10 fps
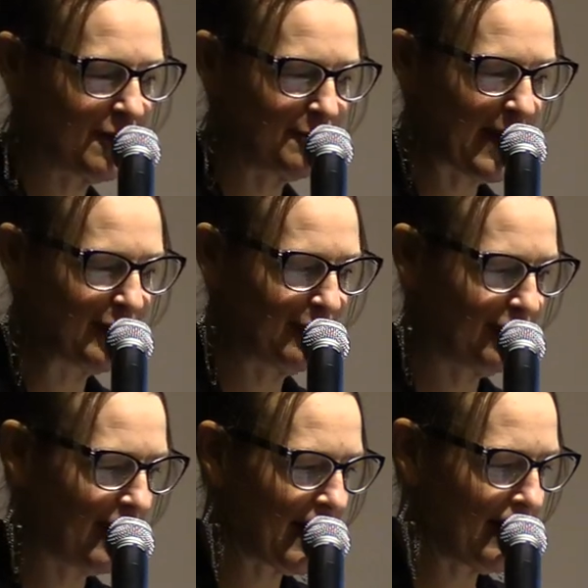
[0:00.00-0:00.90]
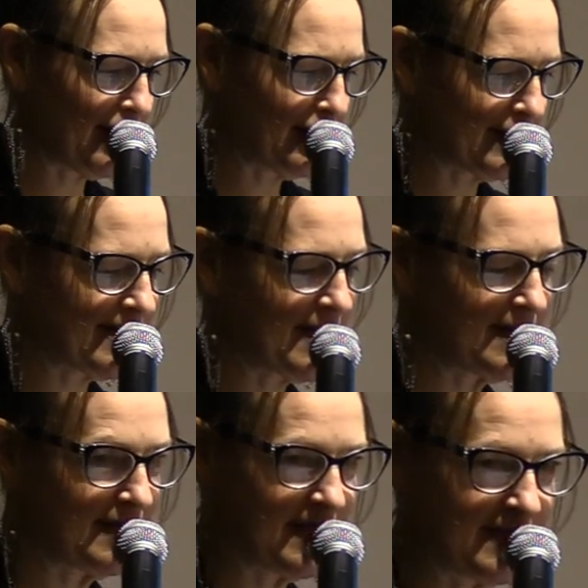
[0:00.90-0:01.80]
around the fire,
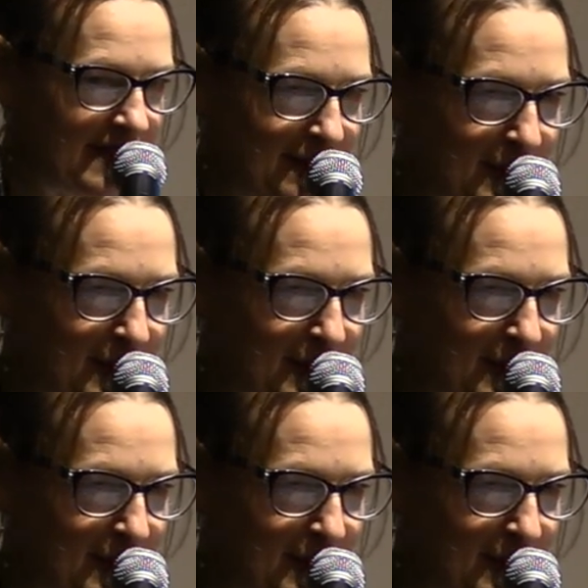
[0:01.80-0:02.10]
sand dancing